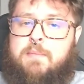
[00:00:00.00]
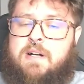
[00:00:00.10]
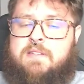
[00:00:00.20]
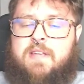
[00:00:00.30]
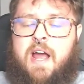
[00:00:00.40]
I
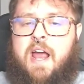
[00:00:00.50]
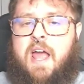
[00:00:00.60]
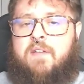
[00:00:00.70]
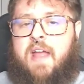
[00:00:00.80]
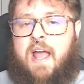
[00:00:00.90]
have
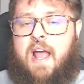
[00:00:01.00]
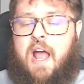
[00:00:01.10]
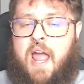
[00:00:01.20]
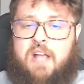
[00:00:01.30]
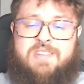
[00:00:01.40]
actually
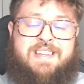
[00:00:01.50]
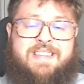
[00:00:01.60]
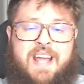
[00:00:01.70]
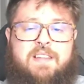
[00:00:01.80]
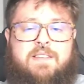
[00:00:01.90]

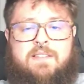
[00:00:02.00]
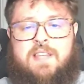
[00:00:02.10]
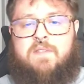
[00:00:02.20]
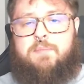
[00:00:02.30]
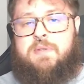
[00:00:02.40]

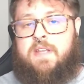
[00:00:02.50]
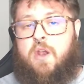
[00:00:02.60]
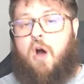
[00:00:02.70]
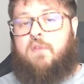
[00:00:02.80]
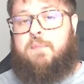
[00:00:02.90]
97% of
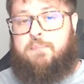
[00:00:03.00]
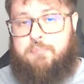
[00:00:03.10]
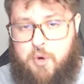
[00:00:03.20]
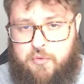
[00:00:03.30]
approval.